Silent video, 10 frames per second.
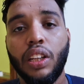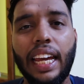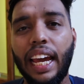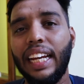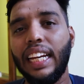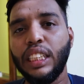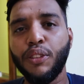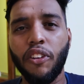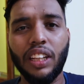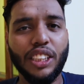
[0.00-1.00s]
And as
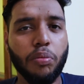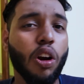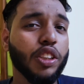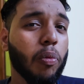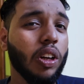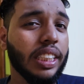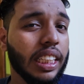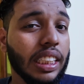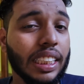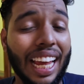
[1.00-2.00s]
for the small small
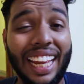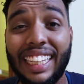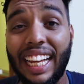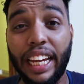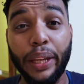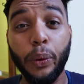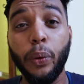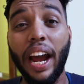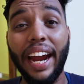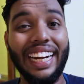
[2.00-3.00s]
changes and the
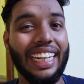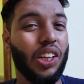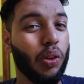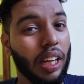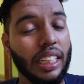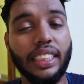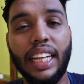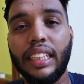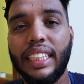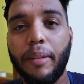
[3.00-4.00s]
UI tweaks
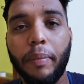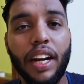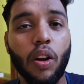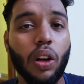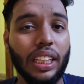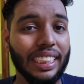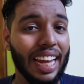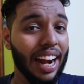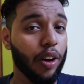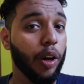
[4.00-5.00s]
that they made on this
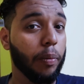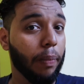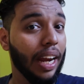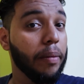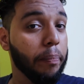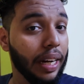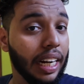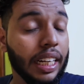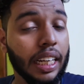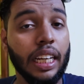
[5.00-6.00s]
Android Pie
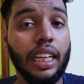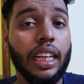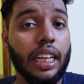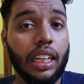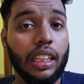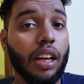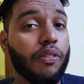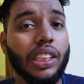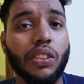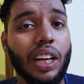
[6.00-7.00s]
build, the
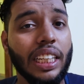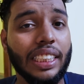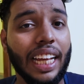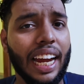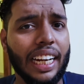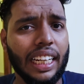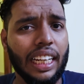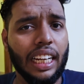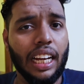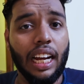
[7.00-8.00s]
first one is that
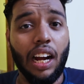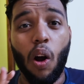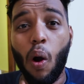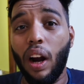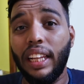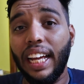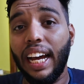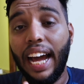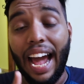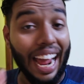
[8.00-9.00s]
all
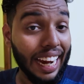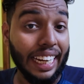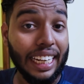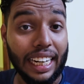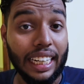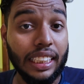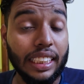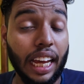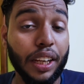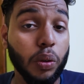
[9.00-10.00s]
the icon
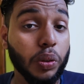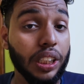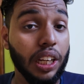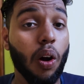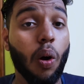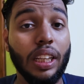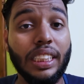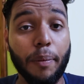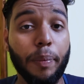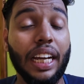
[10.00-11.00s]
that you see on
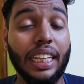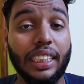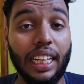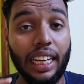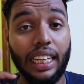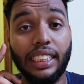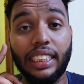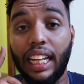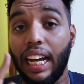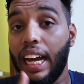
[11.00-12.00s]
this application that is
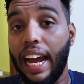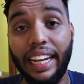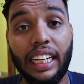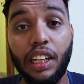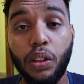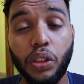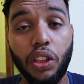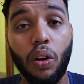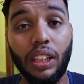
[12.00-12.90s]
the icon you see